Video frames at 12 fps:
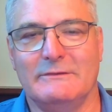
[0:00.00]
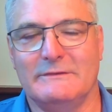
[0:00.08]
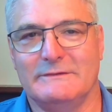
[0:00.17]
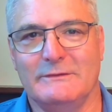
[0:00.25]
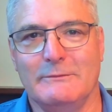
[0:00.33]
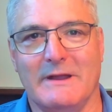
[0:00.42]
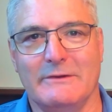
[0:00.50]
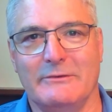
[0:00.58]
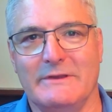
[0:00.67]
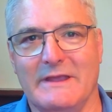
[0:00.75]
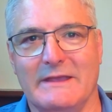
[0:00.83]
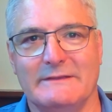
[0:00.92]

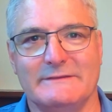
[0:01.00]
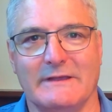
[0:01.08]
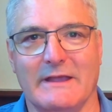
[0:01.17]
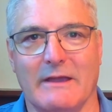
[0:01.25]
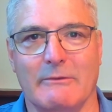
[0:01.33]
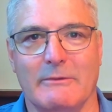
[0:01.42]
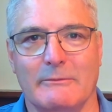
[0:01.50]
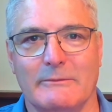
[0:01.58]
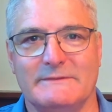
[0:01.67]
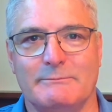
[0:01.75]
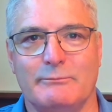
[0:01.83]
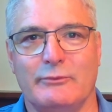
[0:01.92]
200 years ago, it
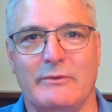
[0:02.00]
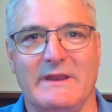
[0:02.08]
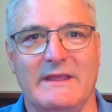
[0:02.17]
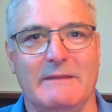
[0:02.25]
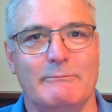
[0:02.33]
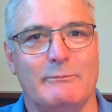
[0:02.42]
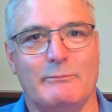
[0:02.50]
was pretty